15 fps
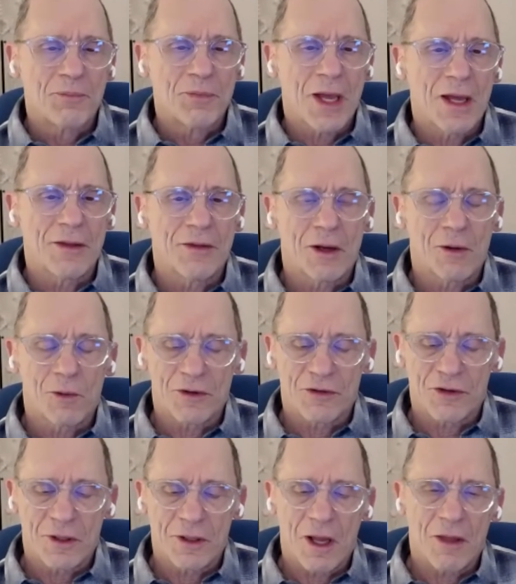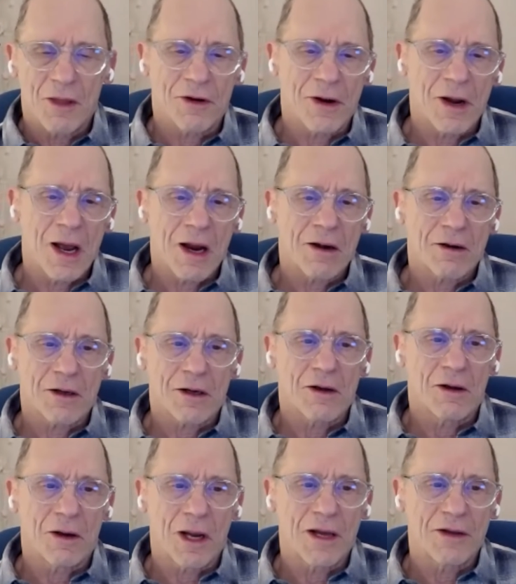And there was another
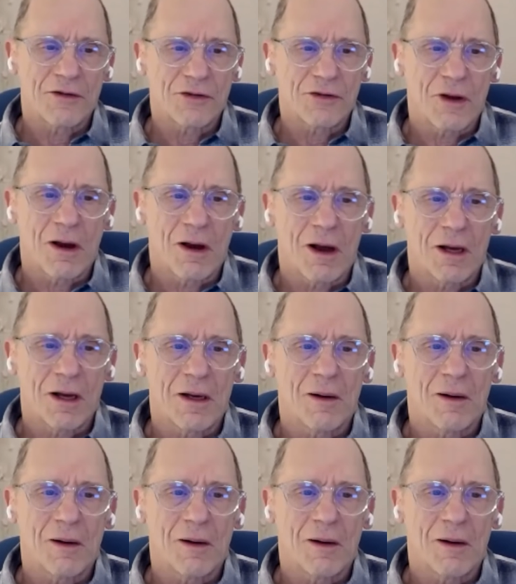article I saw